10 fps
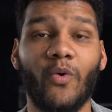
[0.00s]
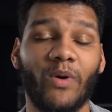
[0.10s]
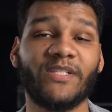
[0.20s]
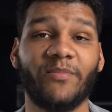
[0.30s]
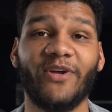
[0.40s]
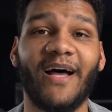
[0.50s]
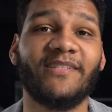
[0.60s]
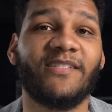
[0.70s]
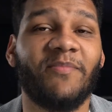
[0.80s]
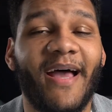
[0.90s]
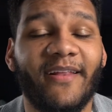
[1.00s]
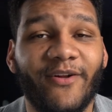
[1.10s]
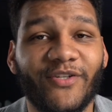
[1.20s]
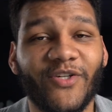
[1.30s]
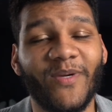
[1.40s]
What's up you guys, it's Matt
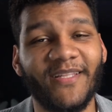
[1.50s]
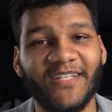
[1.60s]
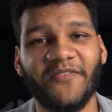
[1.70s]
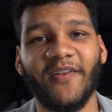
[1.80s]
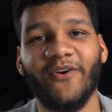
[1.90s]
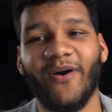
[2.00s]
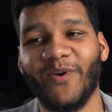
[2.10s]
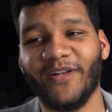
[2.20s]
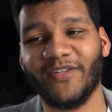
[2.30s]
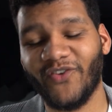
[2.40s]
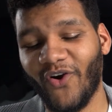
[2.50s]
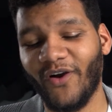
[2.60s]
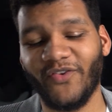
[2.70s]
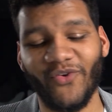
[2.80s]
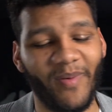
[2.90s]
here. So in this video I wanted to
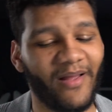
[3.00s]
talk to you